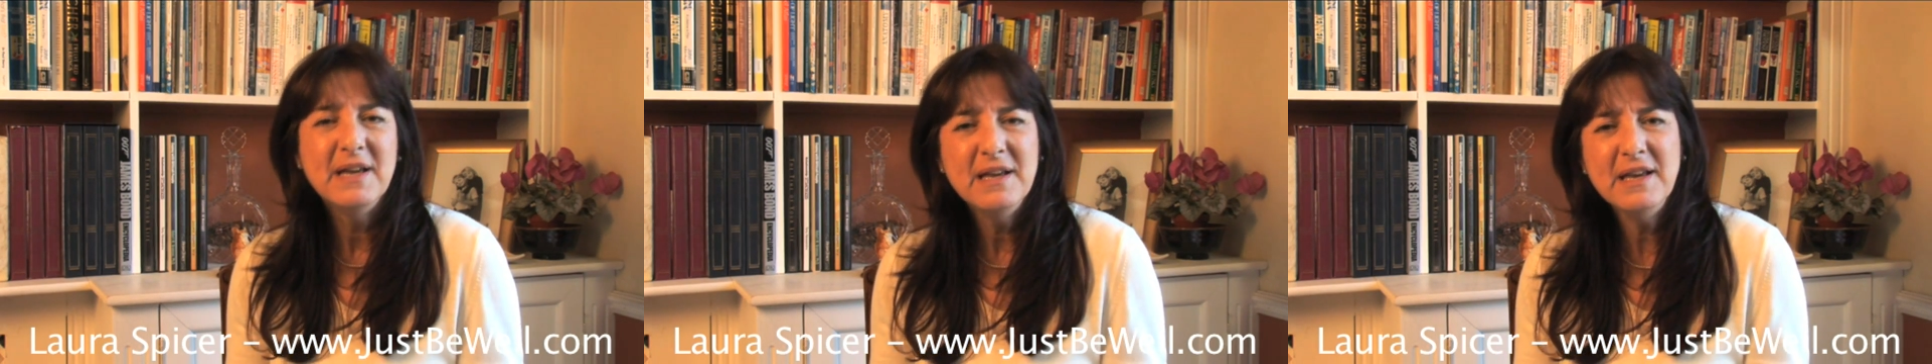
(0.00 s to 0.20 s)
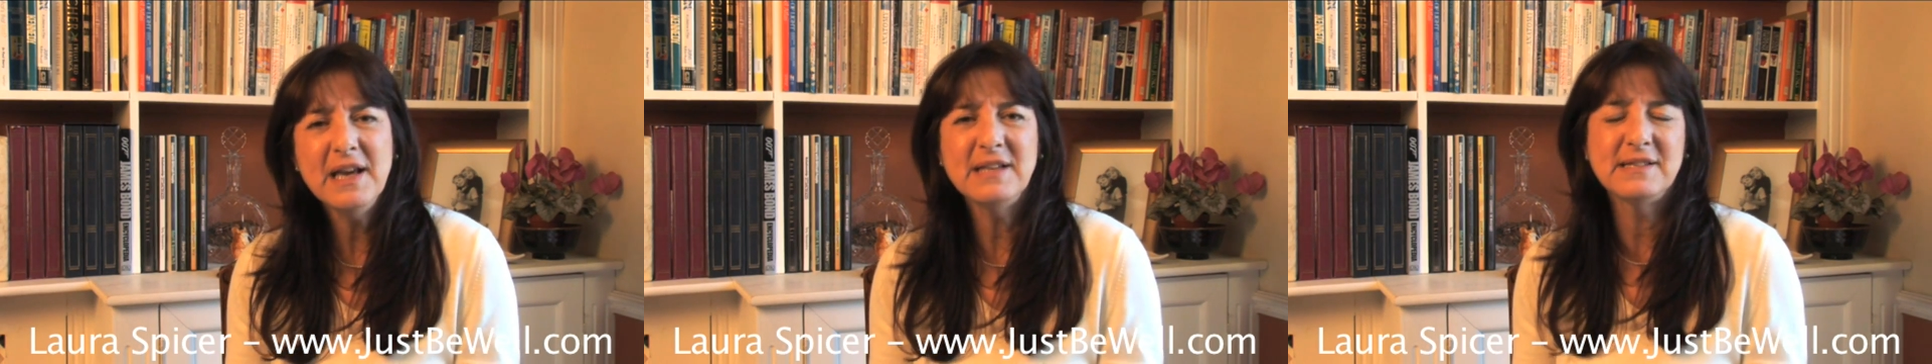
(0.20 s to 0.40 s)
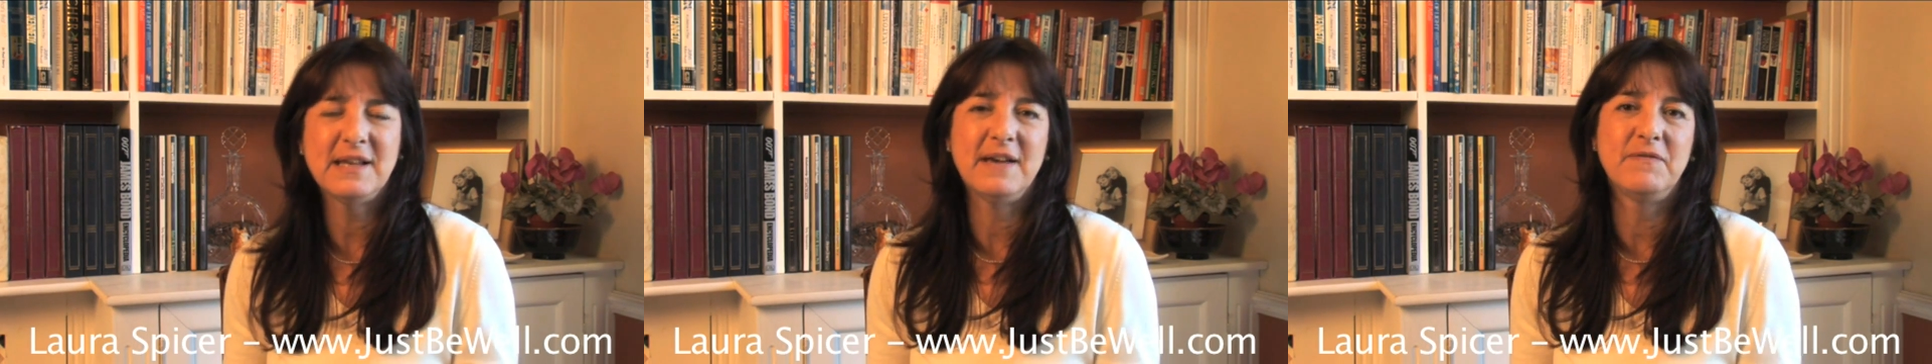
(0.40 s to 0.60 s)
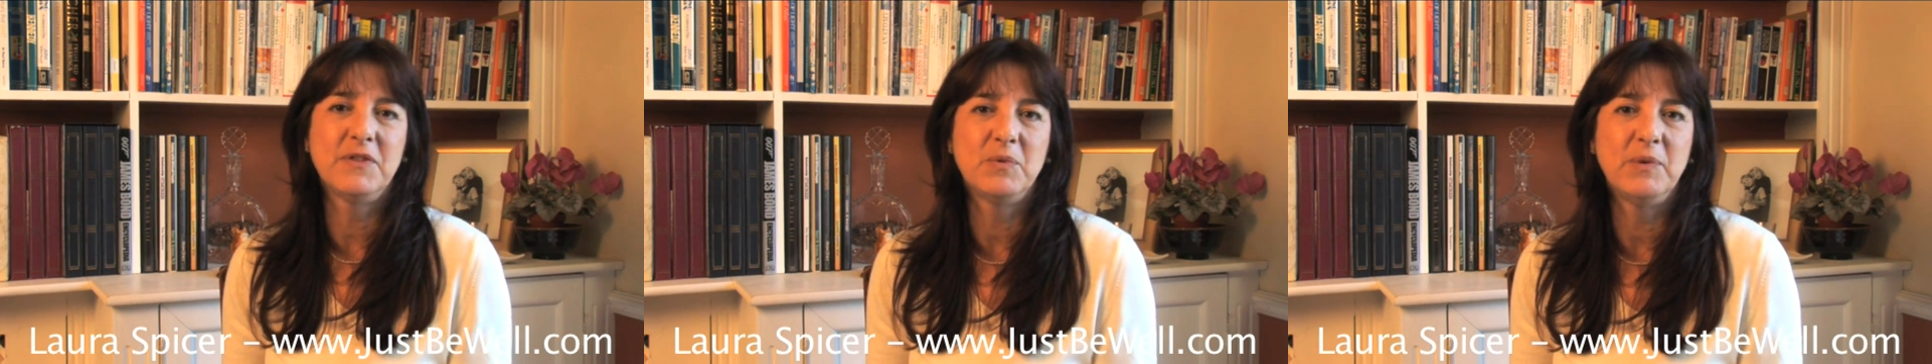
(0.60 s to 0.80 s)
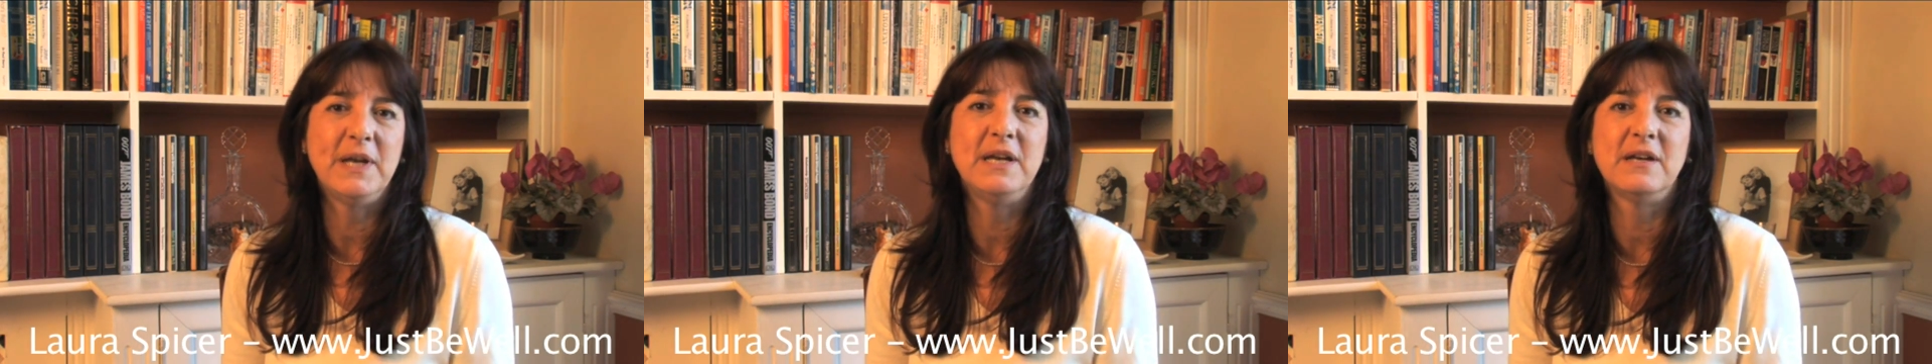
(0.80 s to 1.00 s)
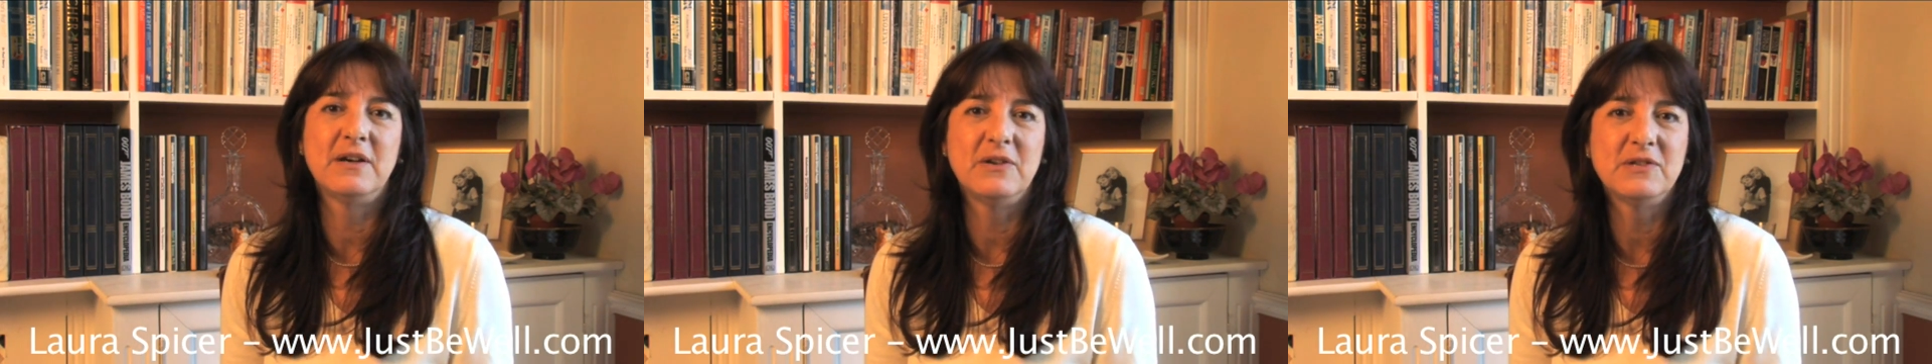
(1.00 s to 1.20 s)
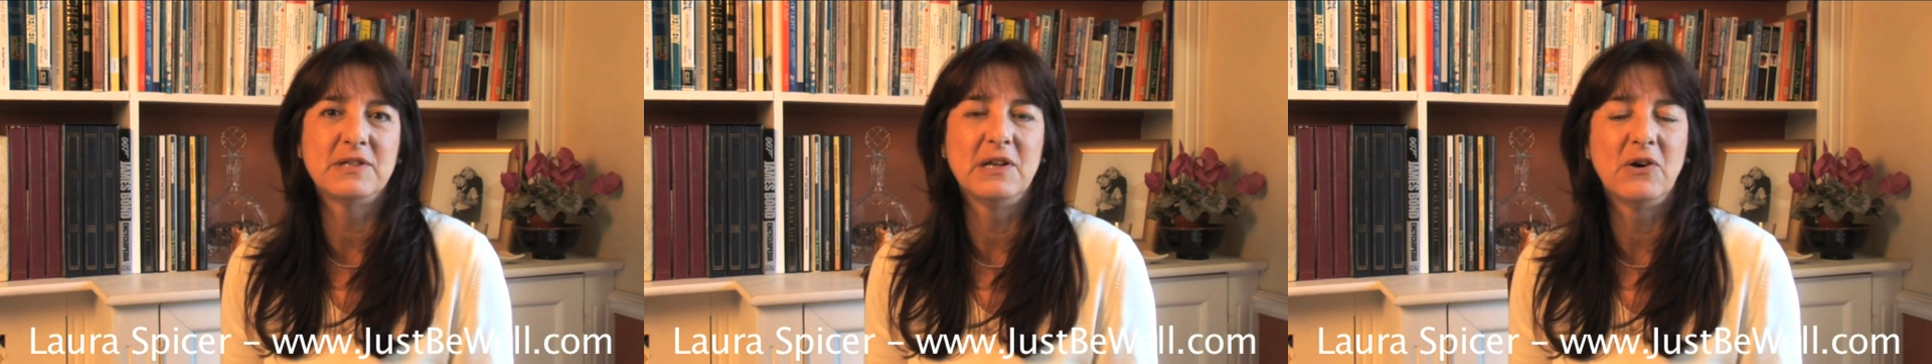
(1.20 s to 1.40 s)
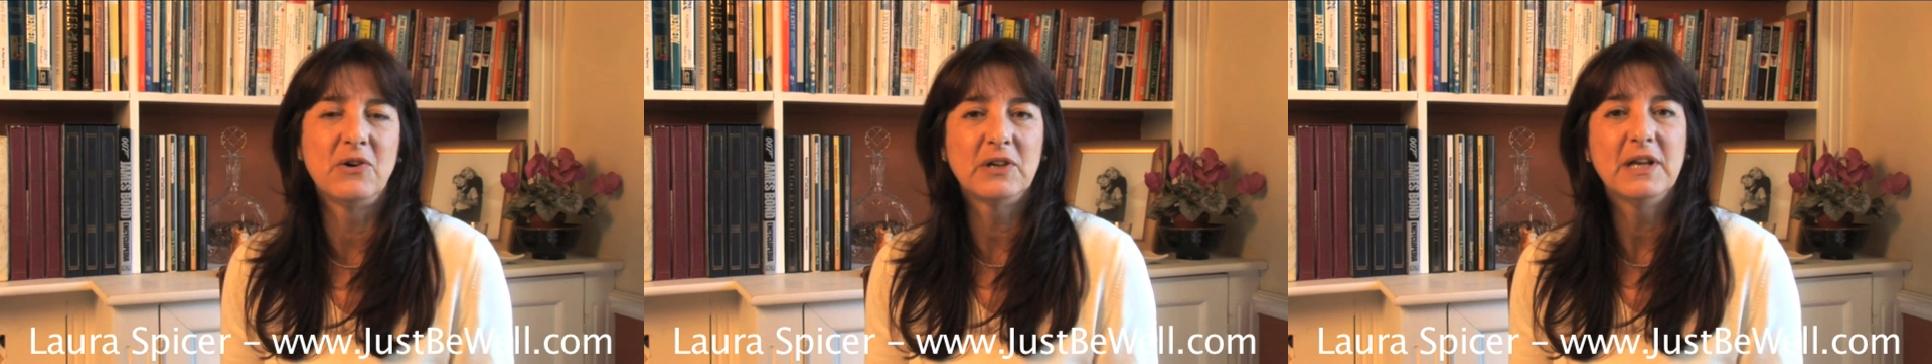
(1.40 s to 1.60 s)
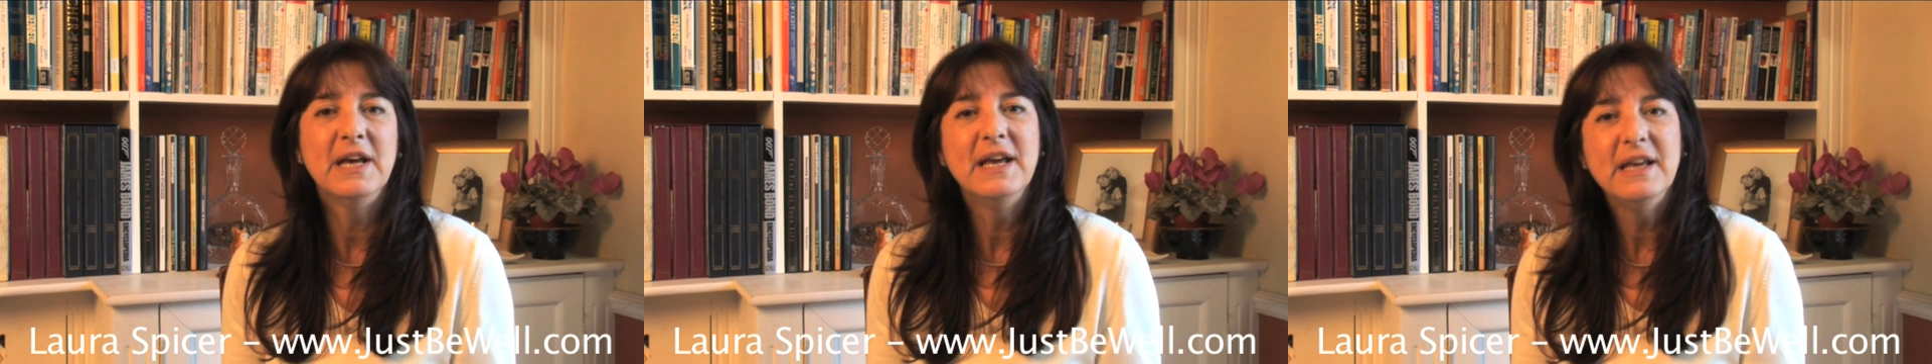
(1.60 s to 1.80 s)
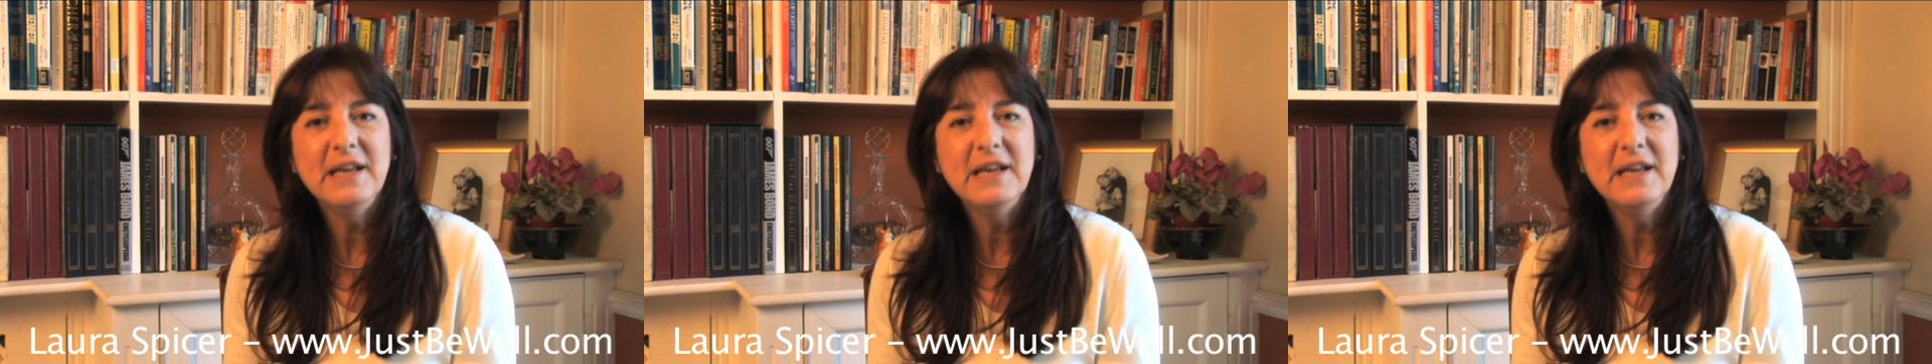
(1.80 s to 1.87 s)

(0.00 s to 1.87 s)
Yes, have the windows locked.